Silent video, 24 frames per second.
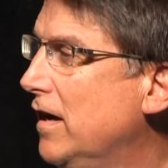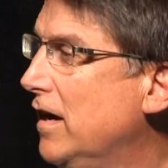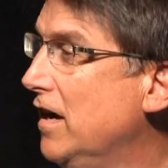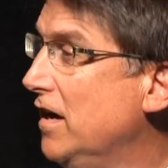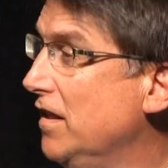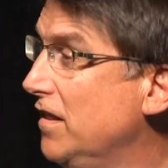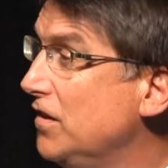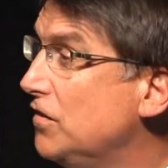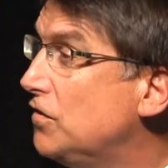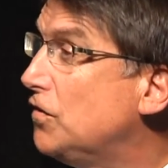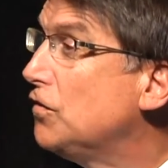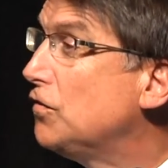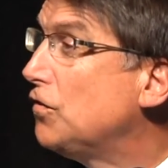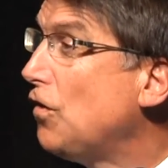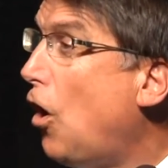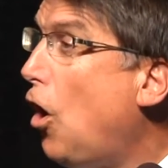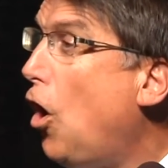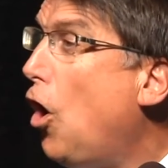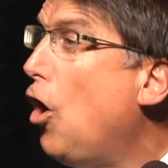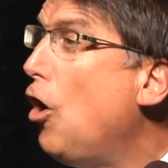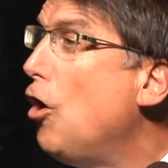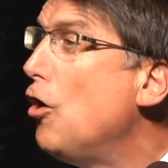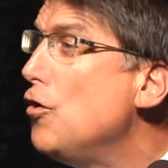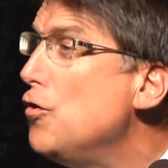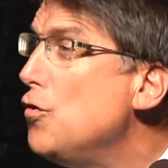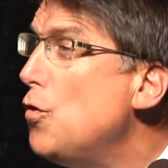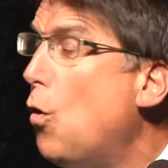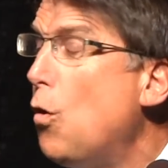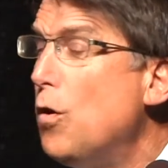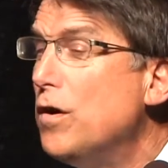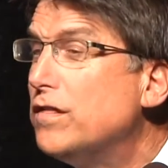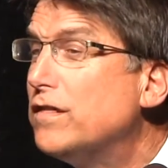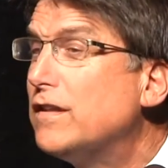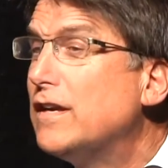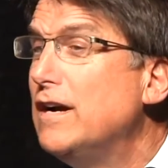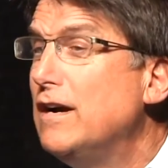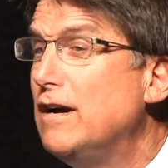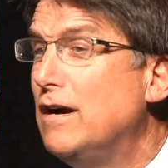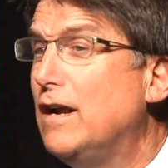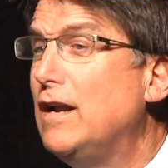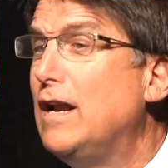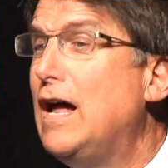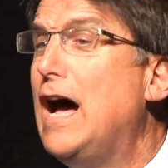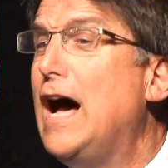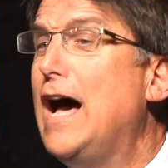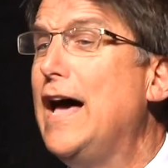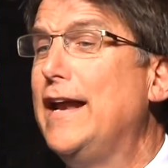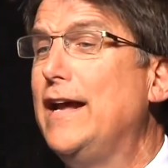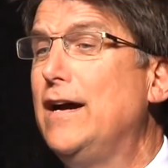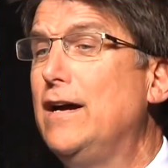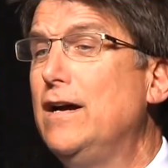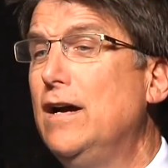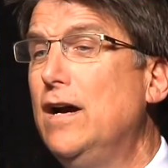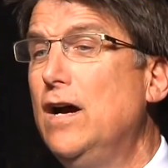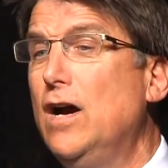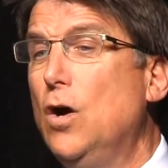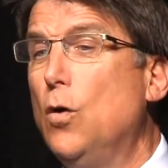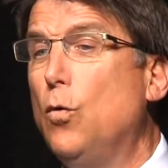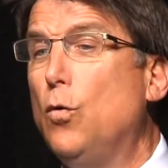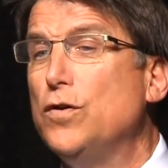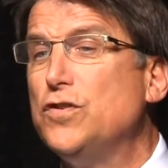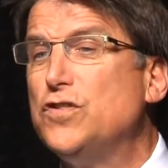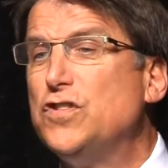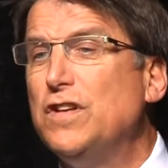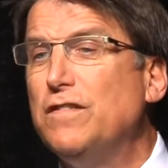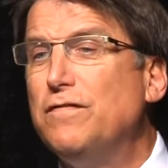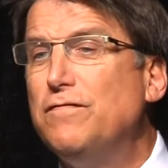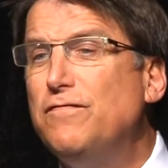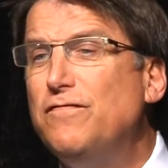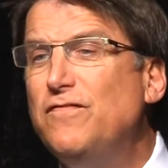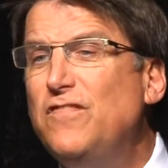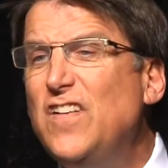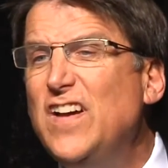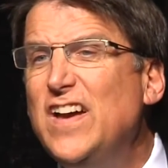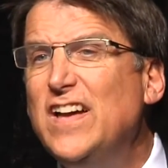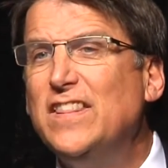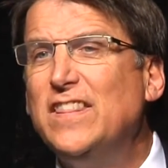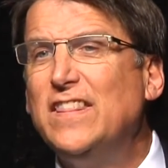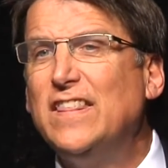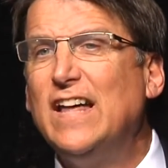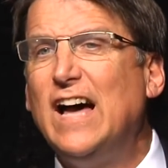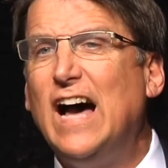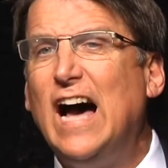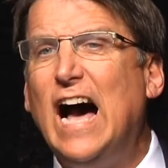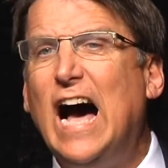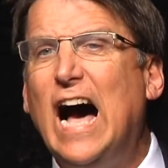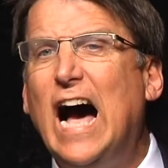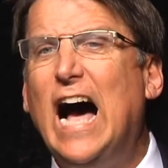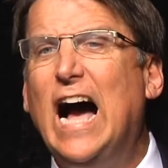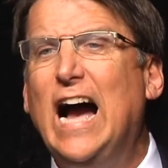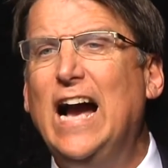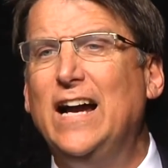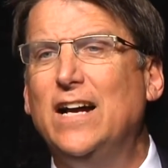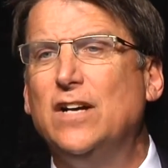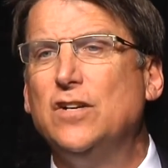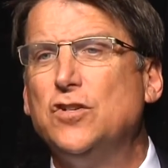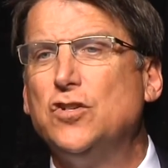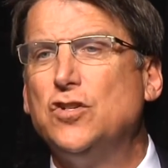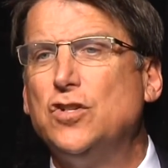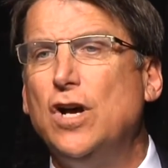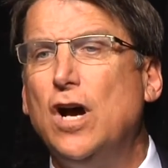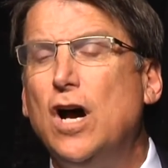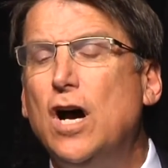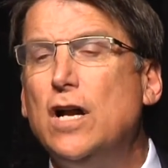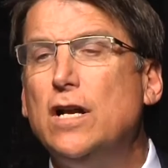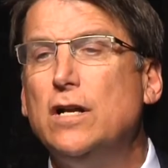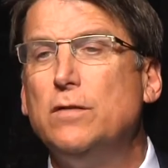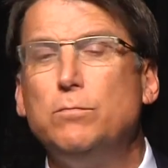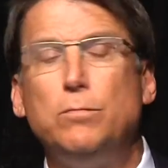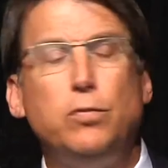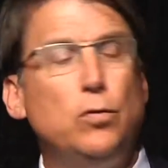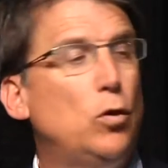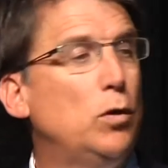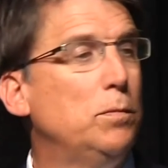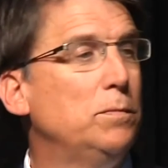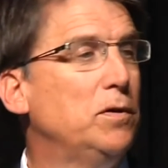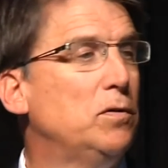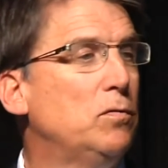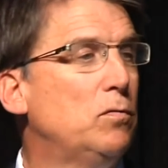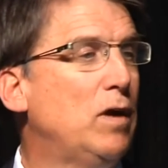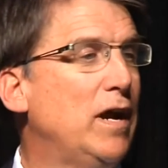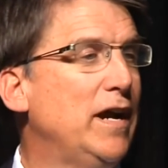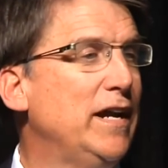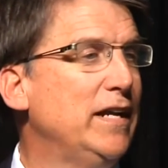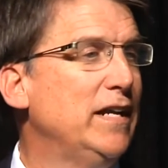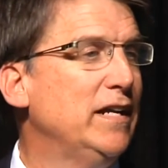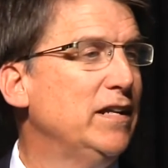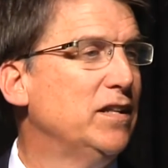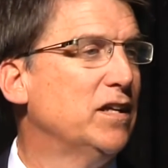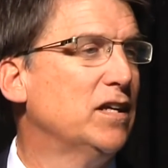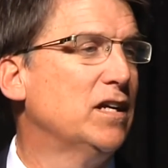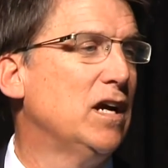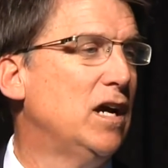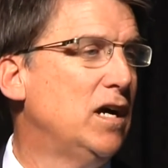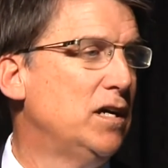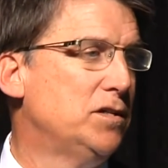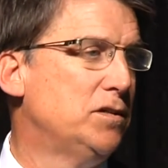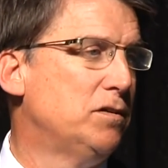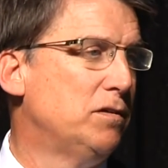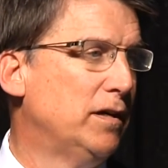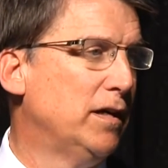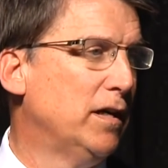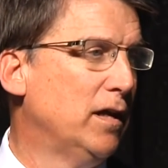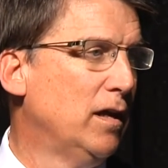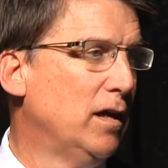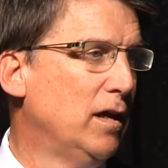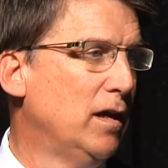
This is our North Carolina was the 5th highest unemployment rate in the country.